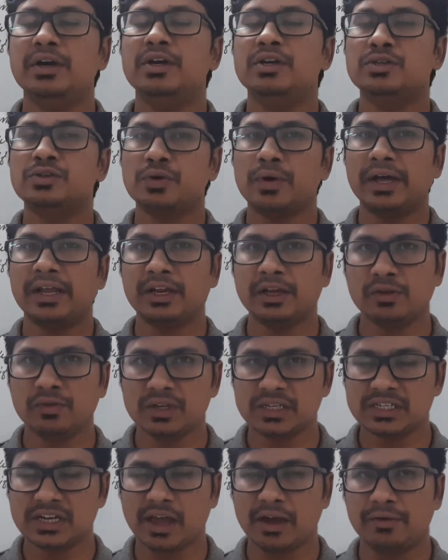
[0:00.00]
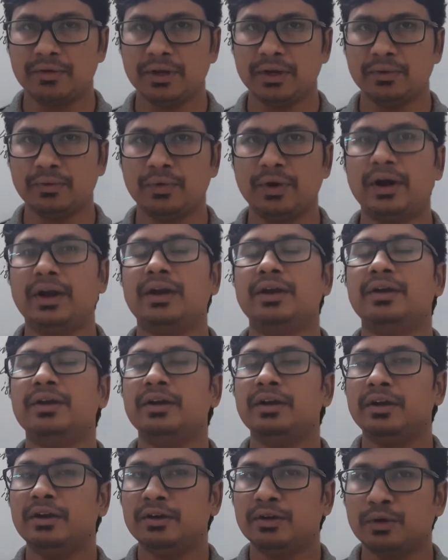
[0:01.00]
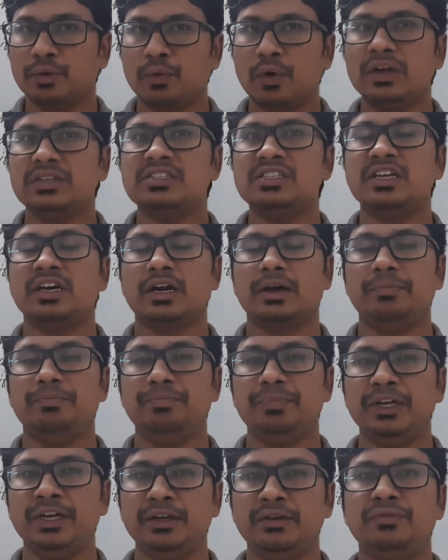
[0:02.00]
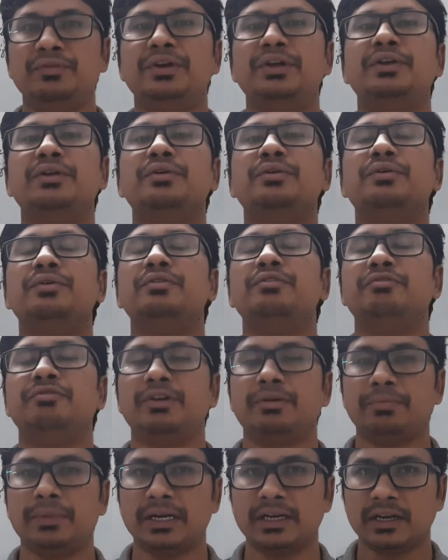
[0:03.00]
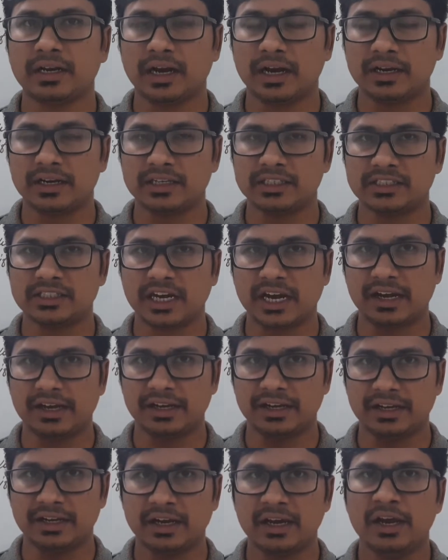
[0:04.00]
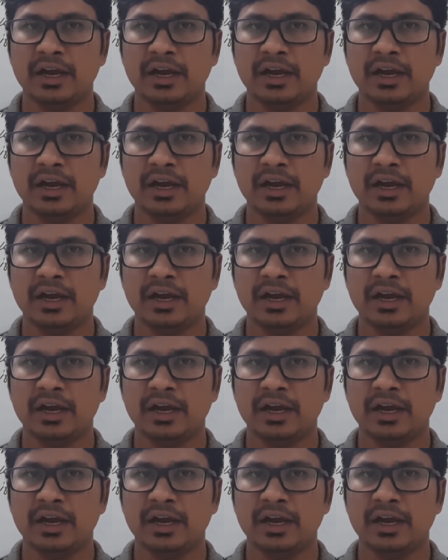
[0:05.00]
So I request everyone to watch the complete video for better understanding.